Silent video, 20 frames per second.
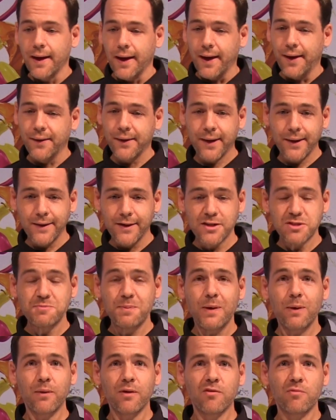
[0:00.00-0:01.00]
And again, in the
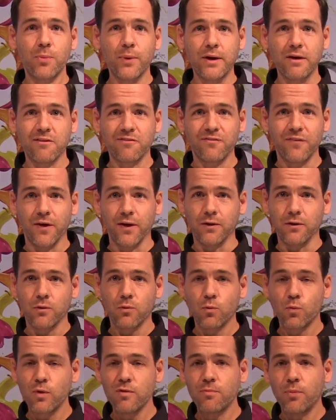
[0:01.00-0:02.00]
spirit of bringing fun,
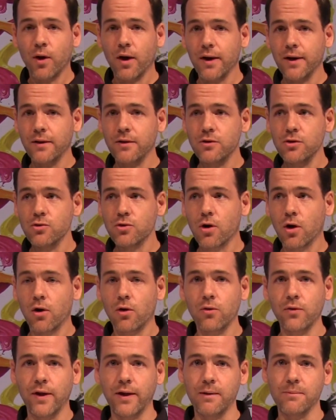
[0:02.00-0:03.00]
we brought in new
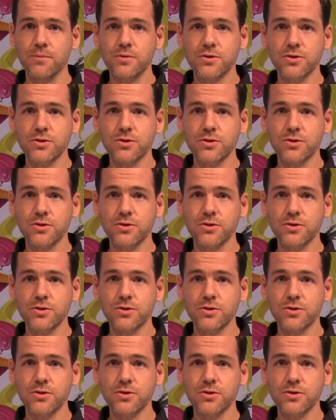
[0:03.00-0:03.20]
color names.